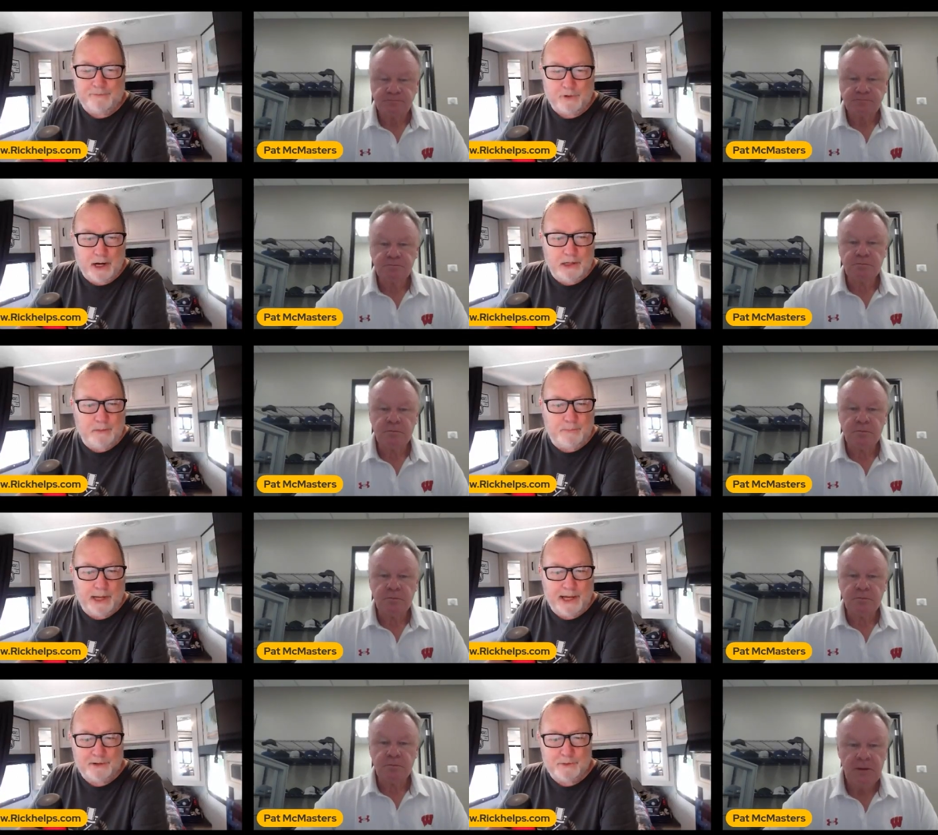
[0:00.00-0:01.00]
Speaker 1: Friday,
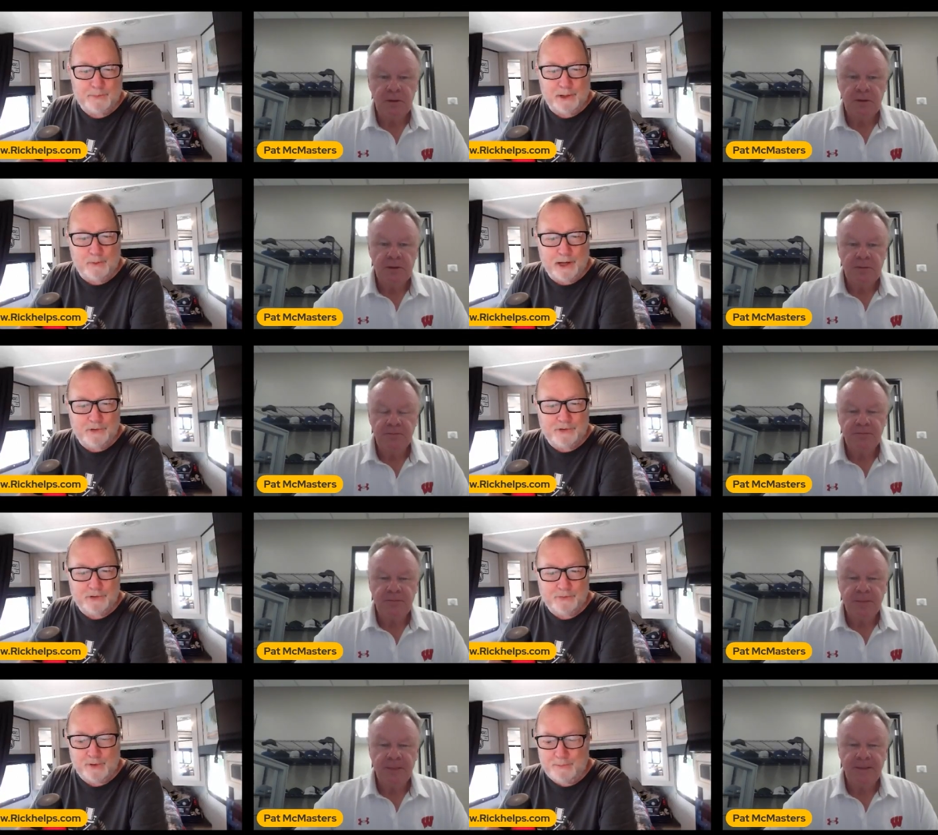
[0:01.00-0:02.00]
Pat. It's been a while
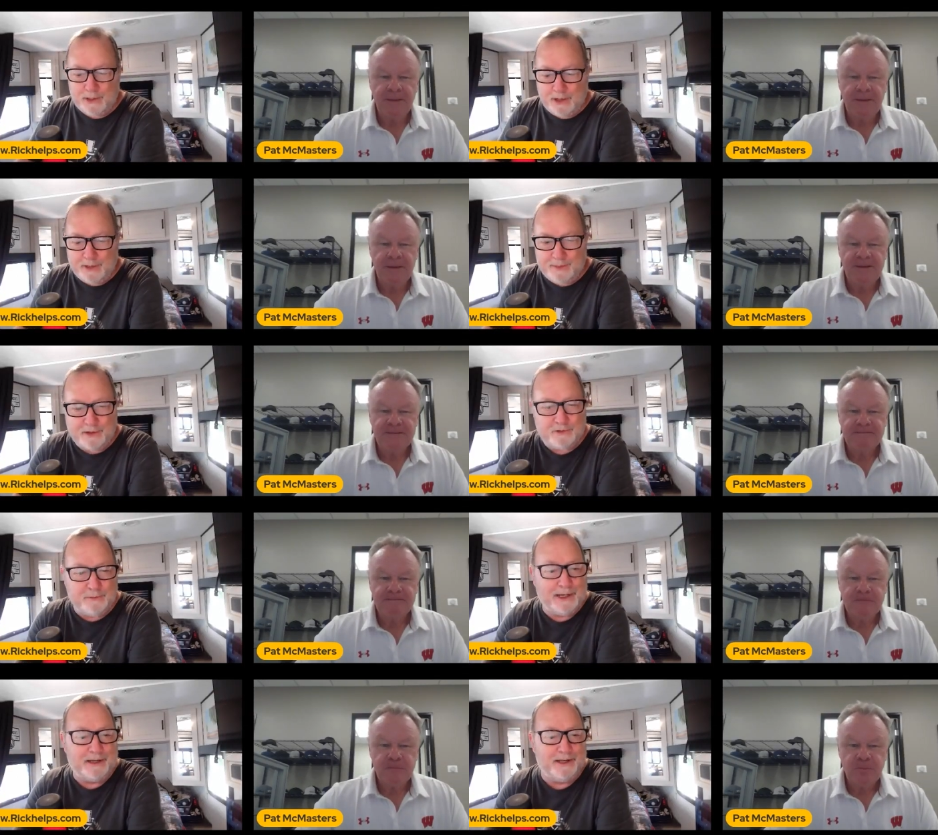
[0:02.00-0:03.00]
since we've been on, thanks to
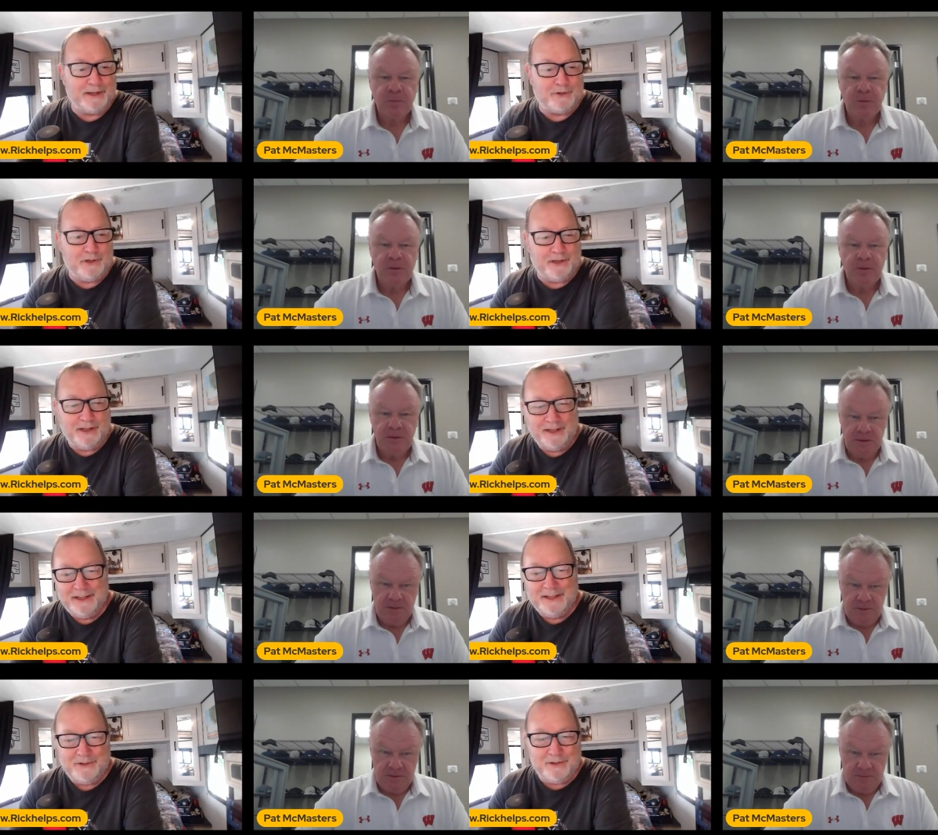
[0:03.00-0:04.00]
my connection
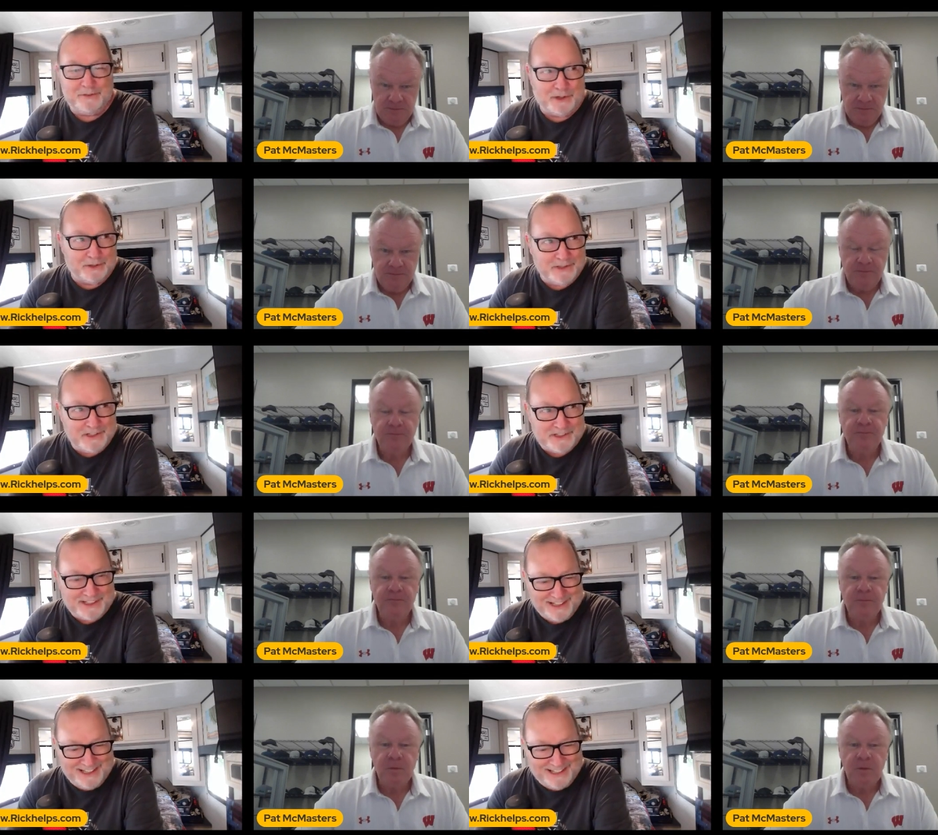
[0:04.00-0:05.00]

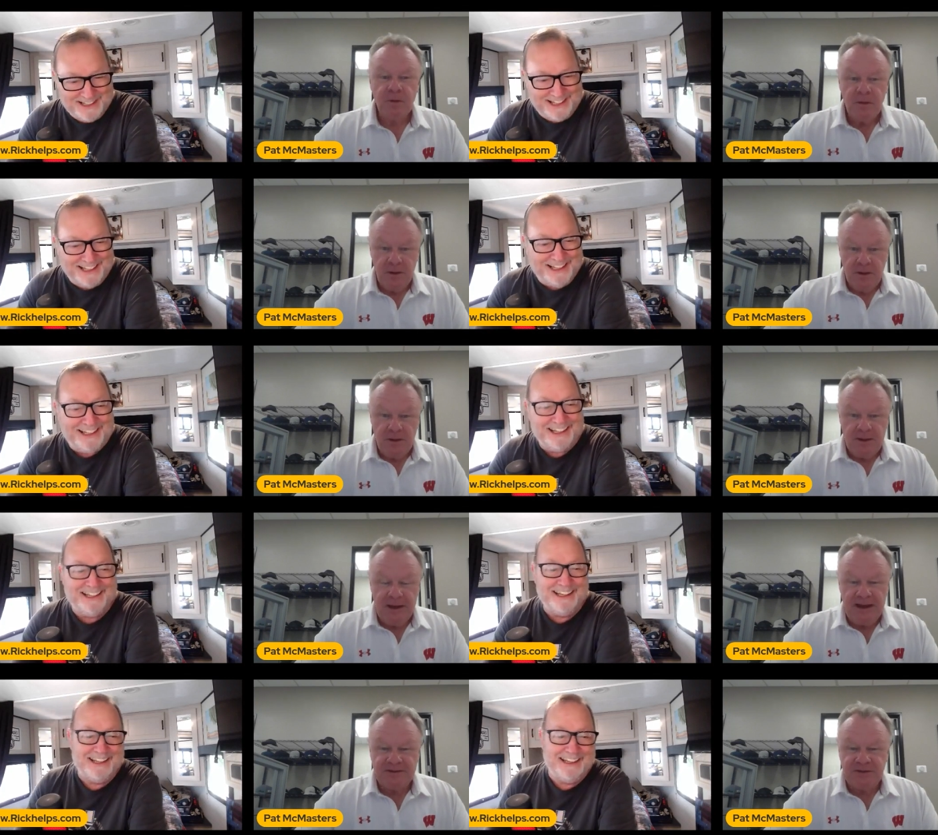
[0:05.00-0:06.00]
difficulties.
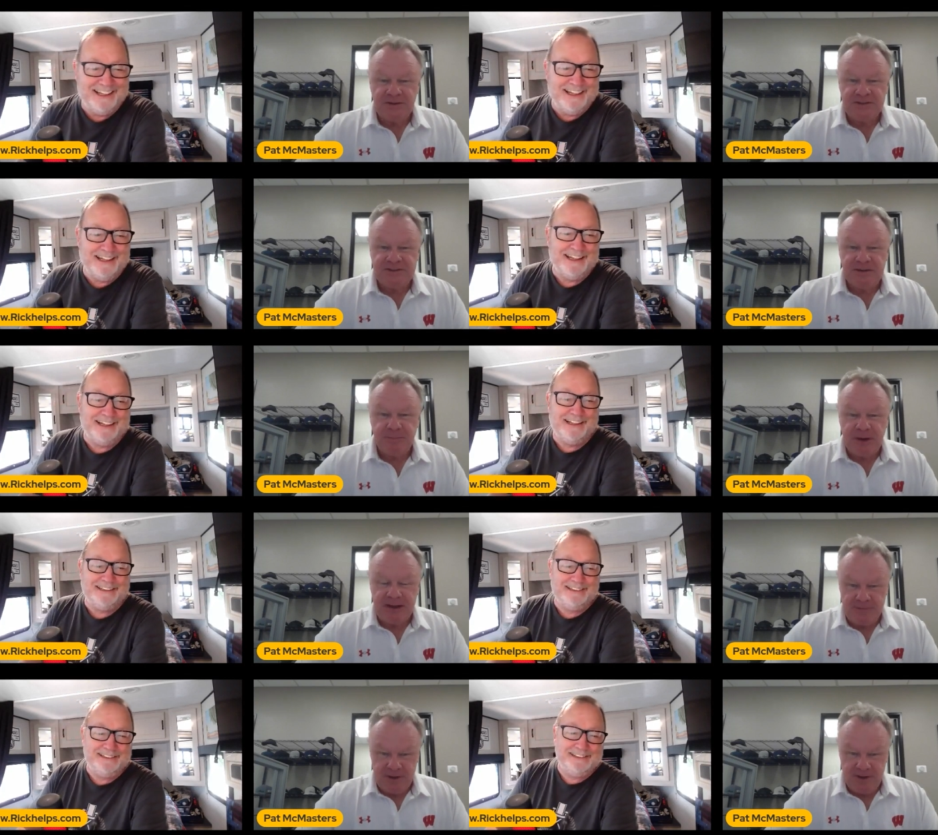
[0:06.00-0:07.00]
Speaker 2: Yeah, it's good to see you,
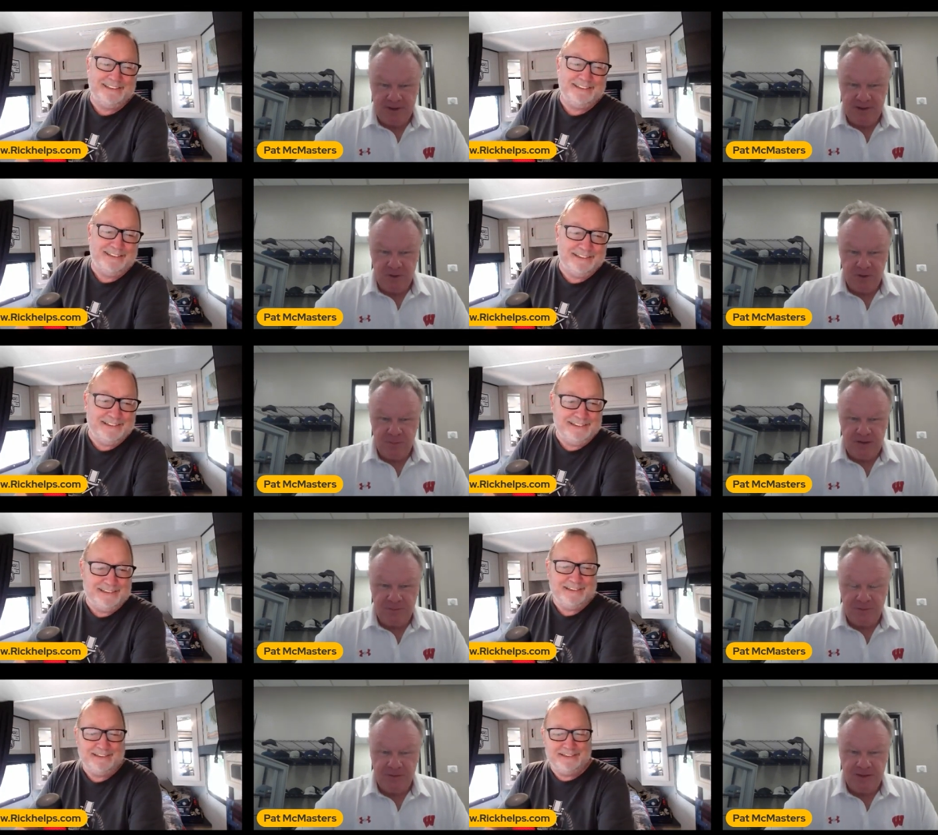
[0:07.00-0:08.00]
buddy. I mean, uh, I know you've been
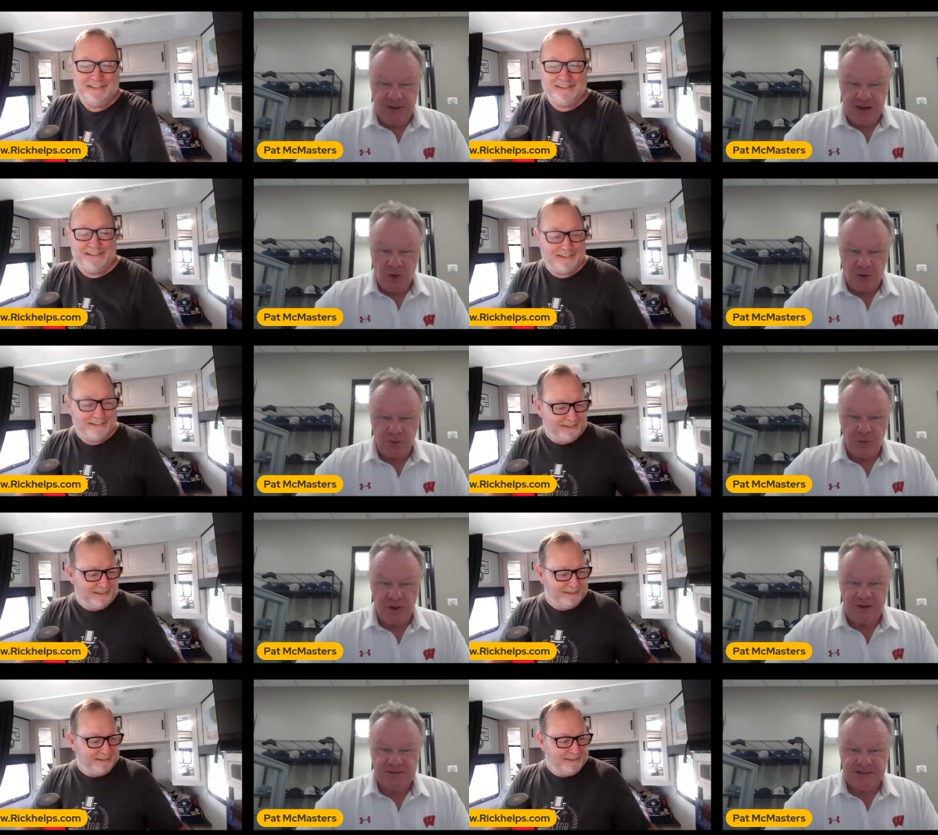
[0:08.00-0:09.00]
up in the uh,
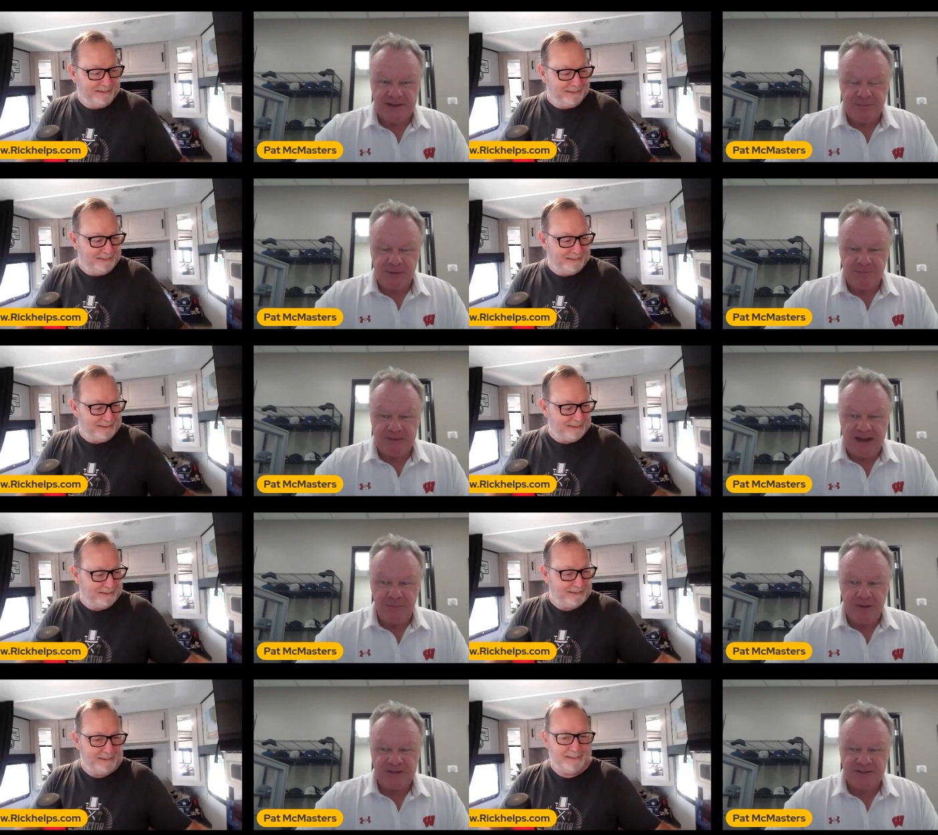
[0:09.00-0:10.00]
Northwest, and I've been
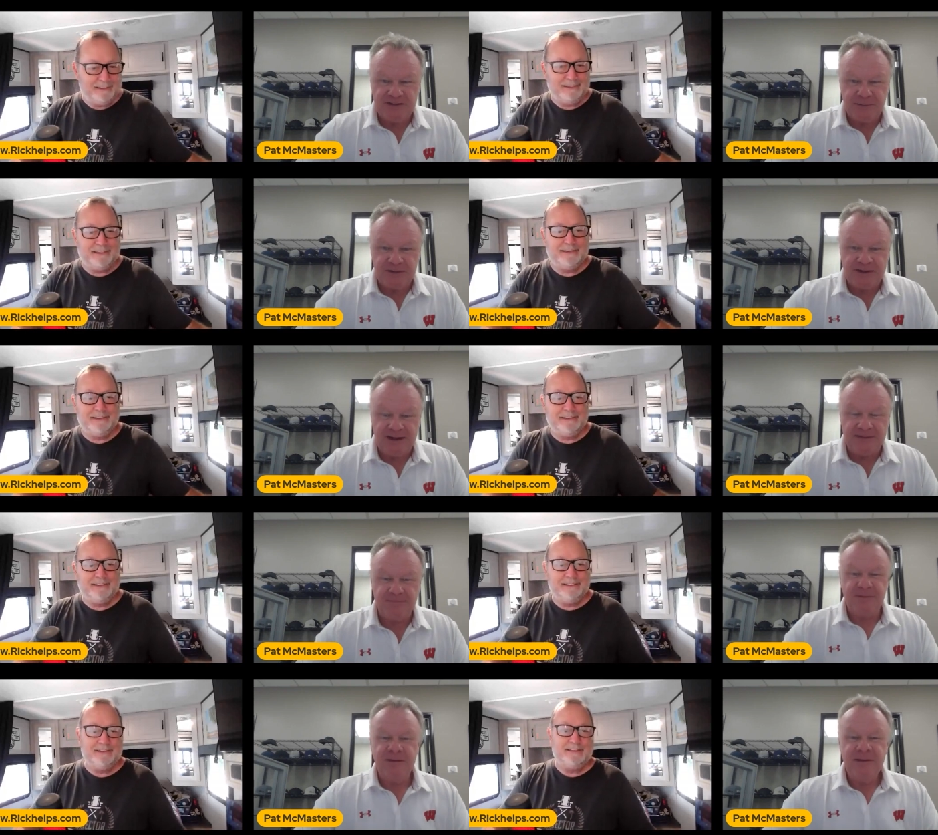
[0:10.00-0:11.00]
kind of missing. I've been kind
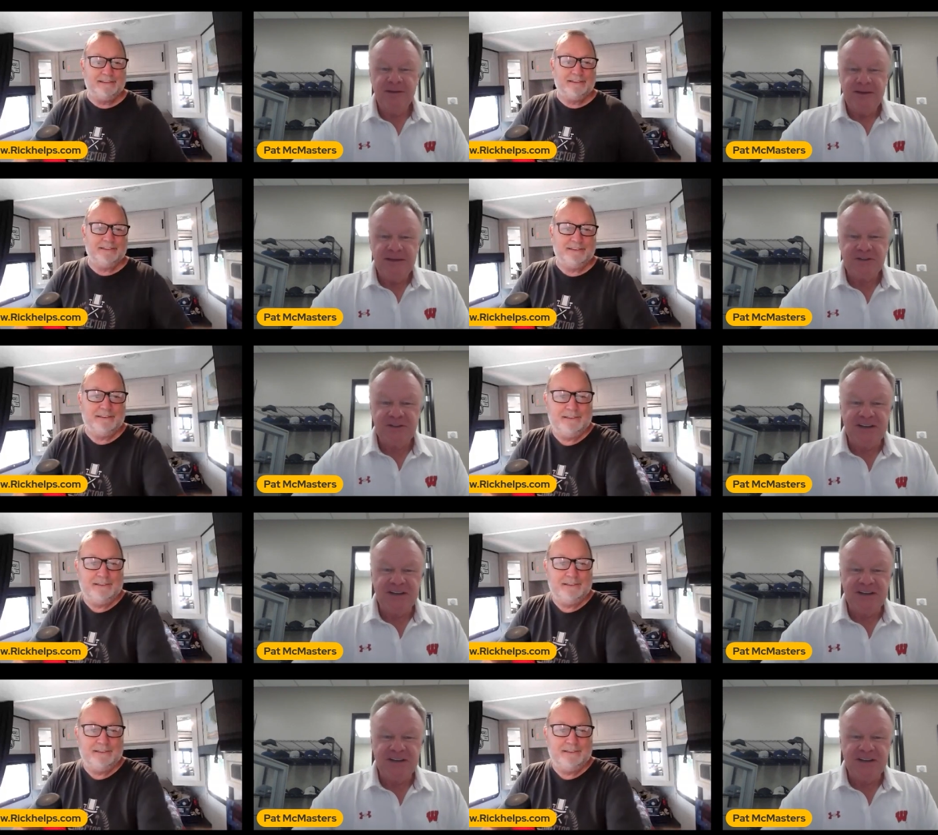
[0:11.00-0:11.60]
of itching